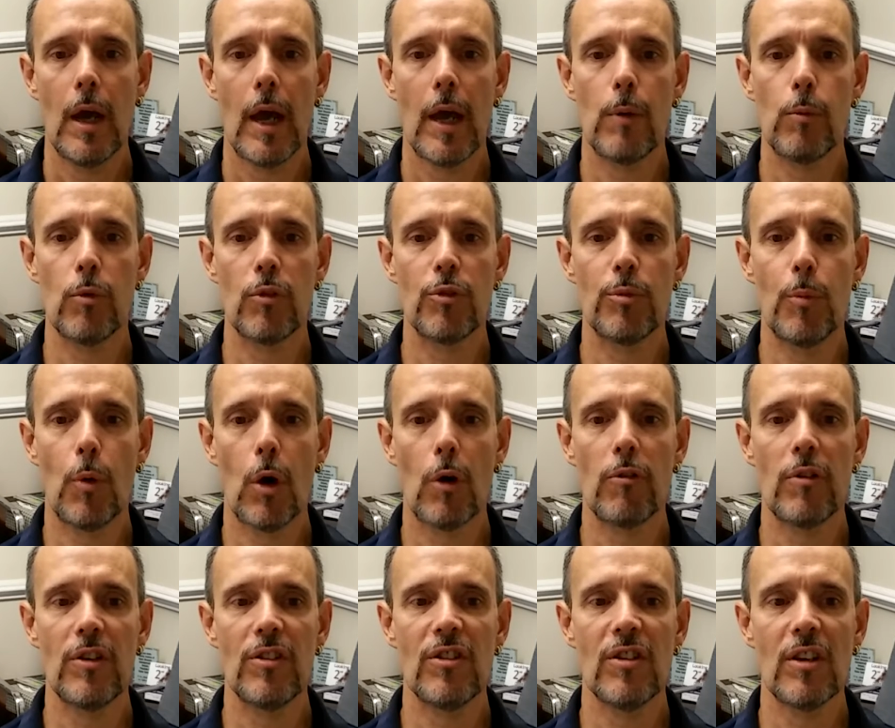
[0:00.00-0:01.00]
and was
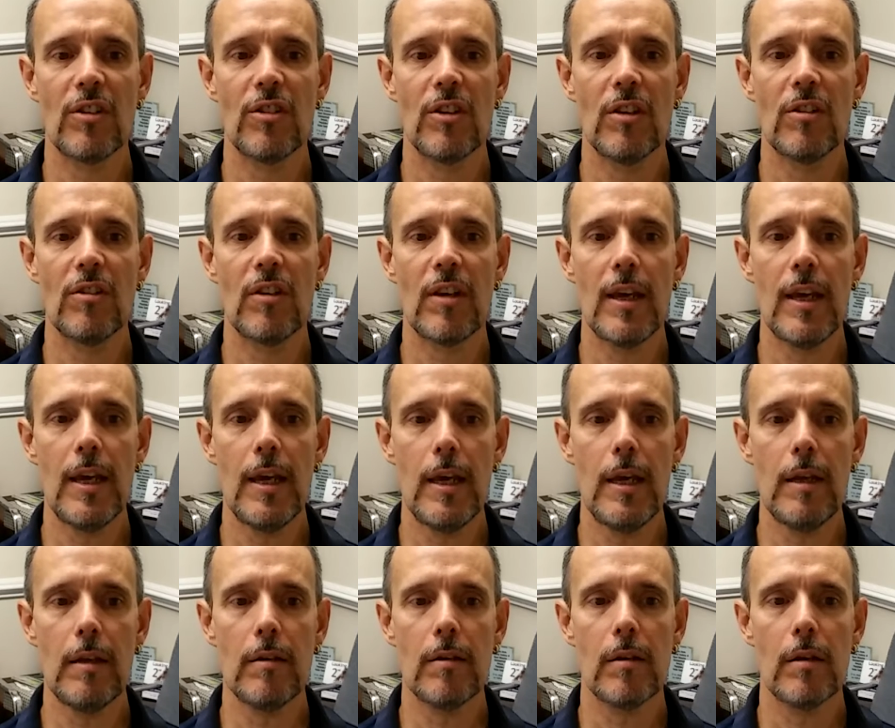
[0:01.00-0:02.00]
more resistant to
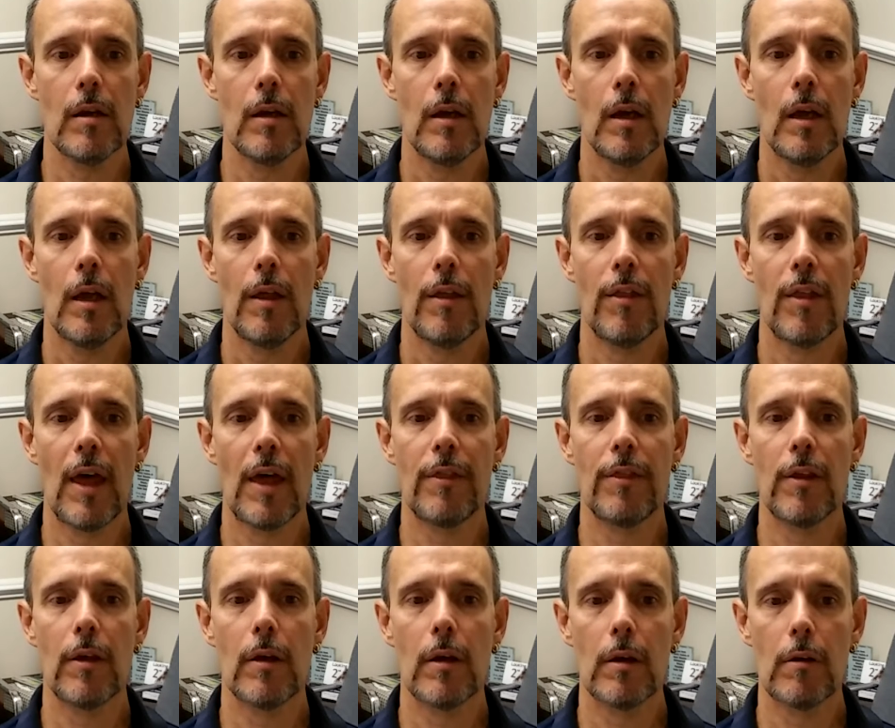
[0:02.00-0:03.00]
heat
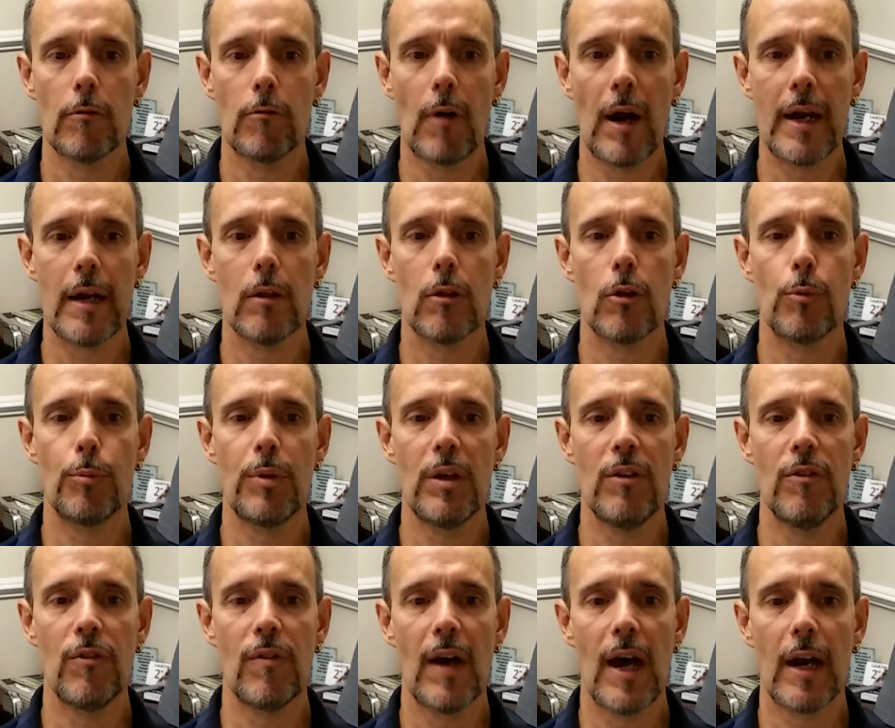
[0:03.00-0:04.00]
than the regular
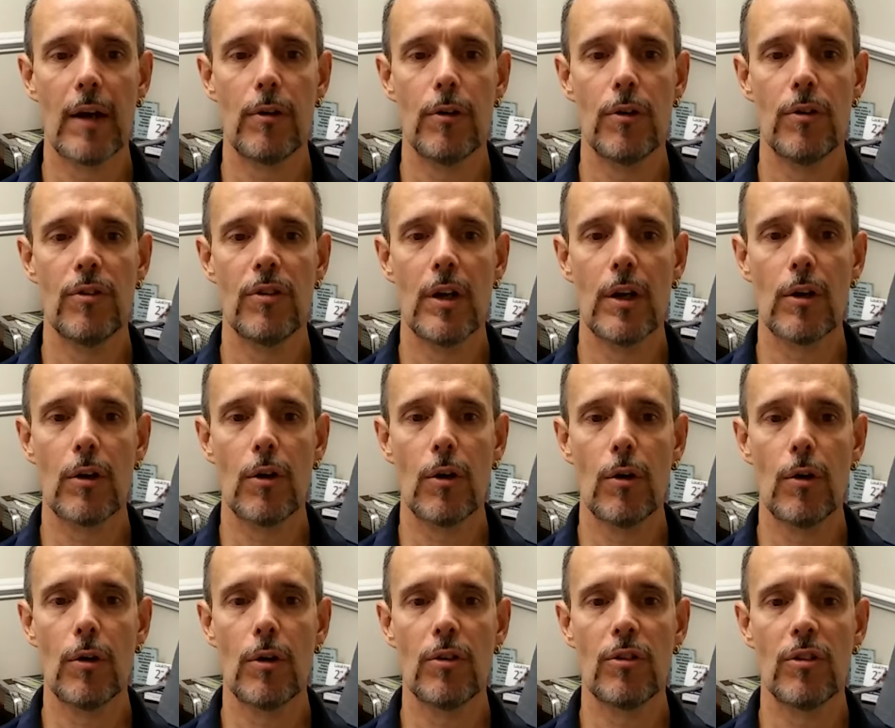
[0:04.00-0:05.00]
B factors, and
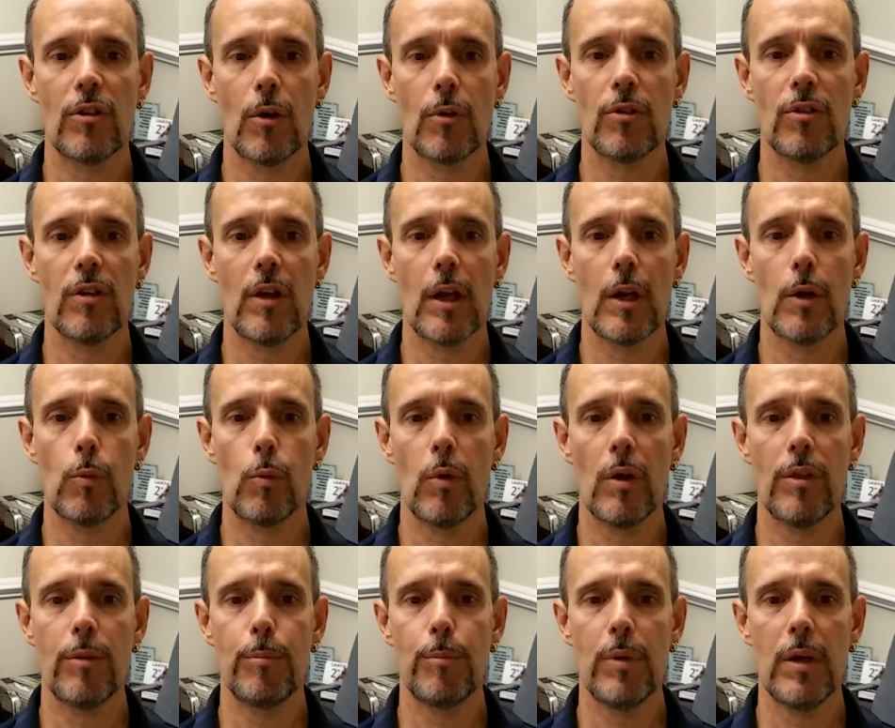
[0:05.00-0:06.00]
occurred associated
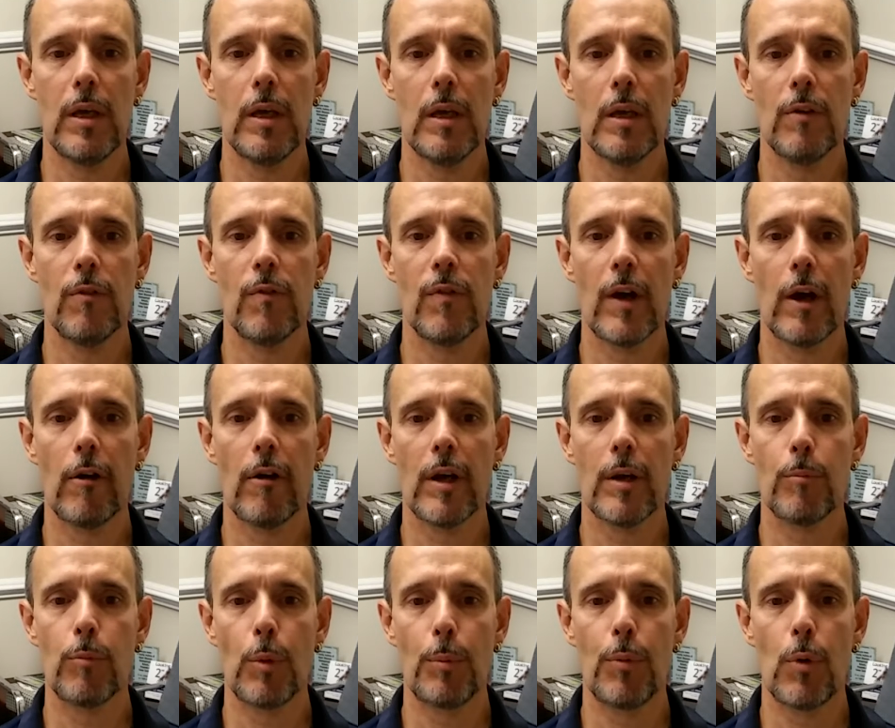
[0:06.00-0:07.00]
with B in
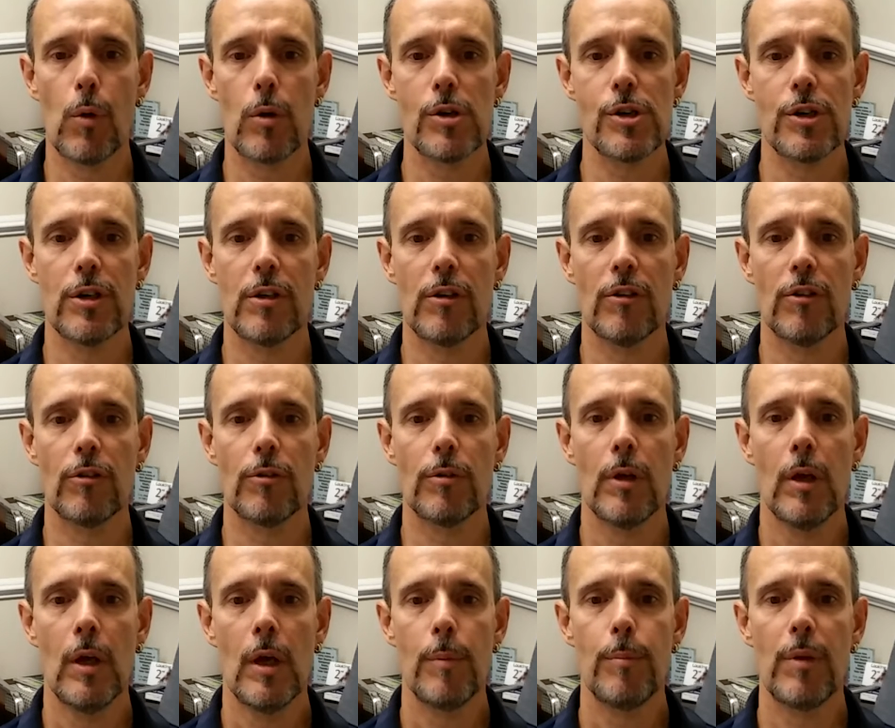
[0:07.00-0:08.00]
varying proportions,
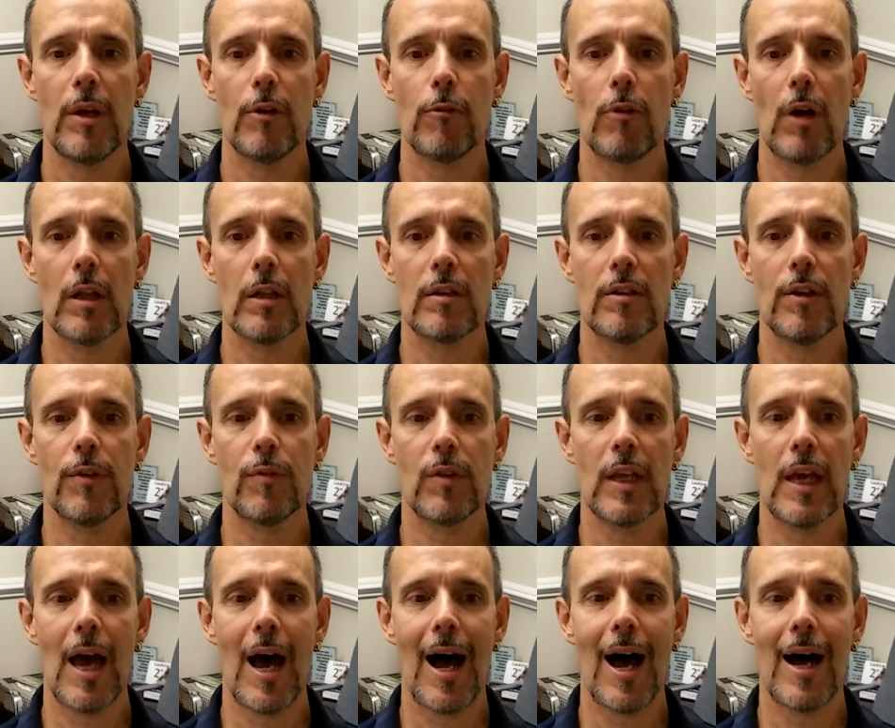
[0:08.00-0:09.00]
being
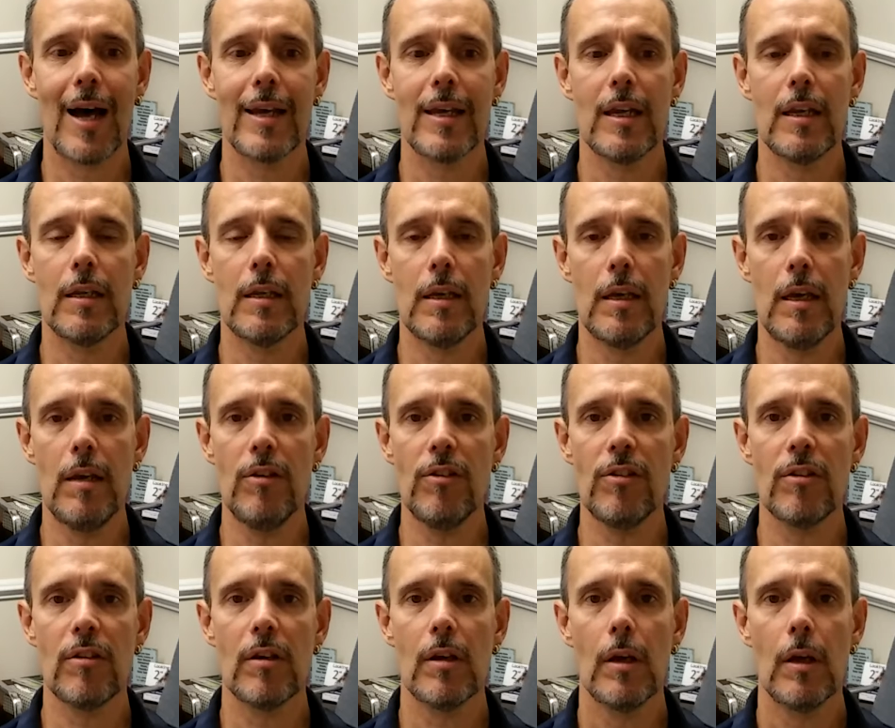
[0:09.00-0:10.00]
relatively high in
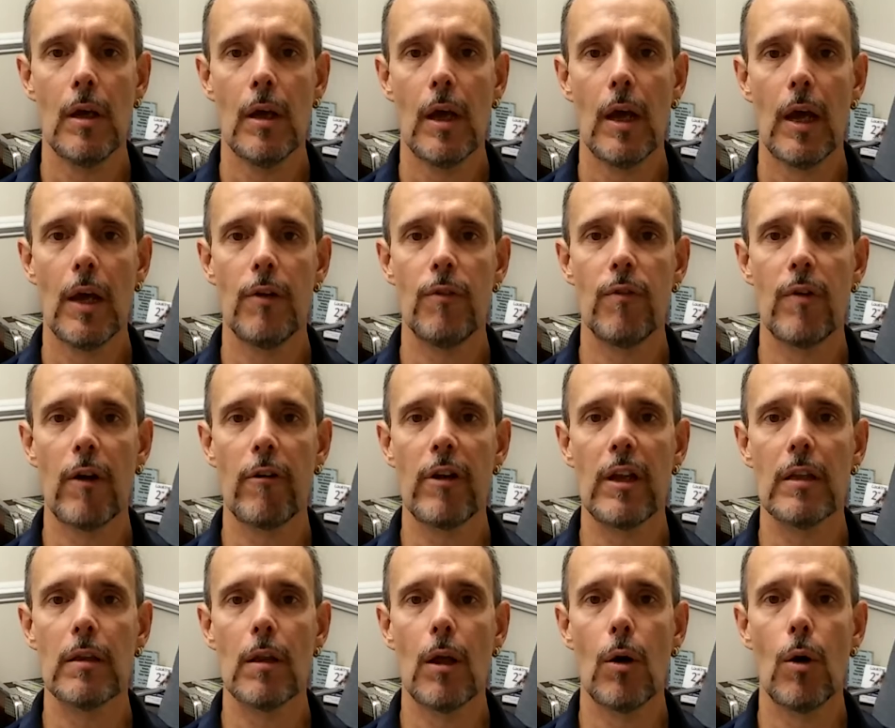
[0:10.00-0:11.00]
yeast and
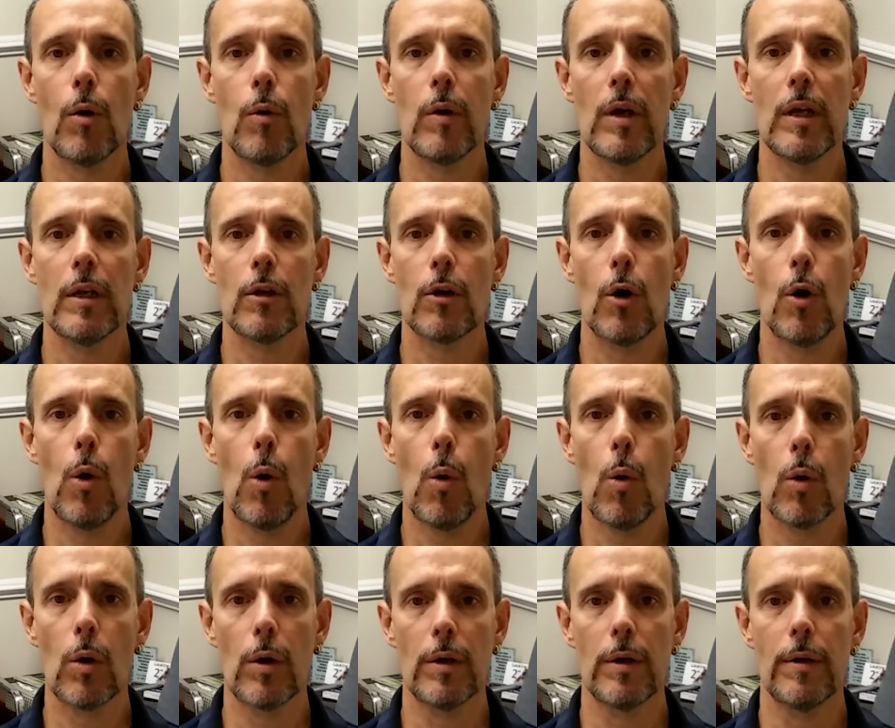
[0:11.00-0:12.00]
very low in
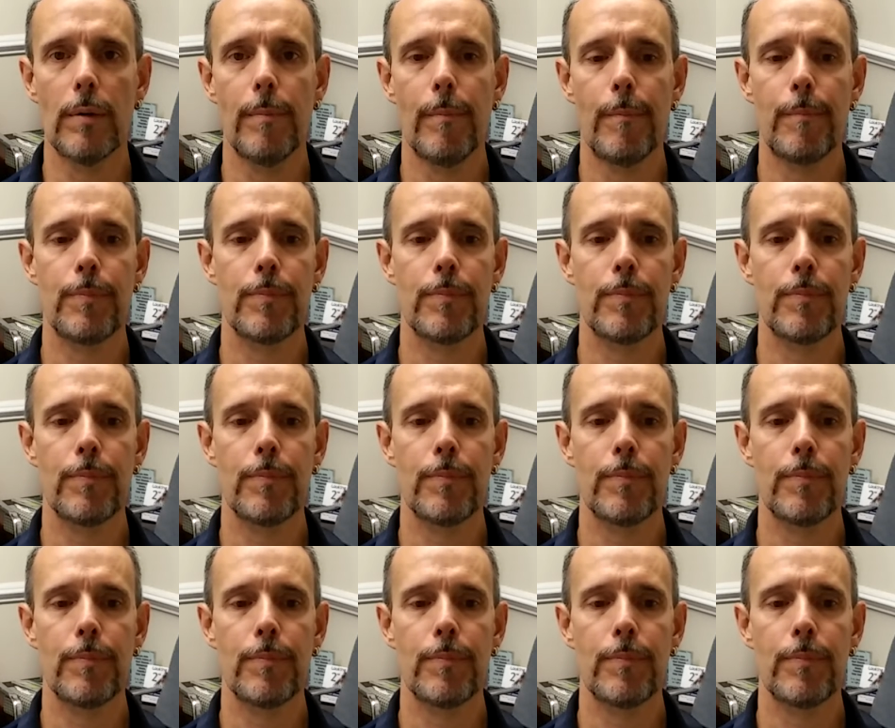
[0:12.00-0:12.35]
corn.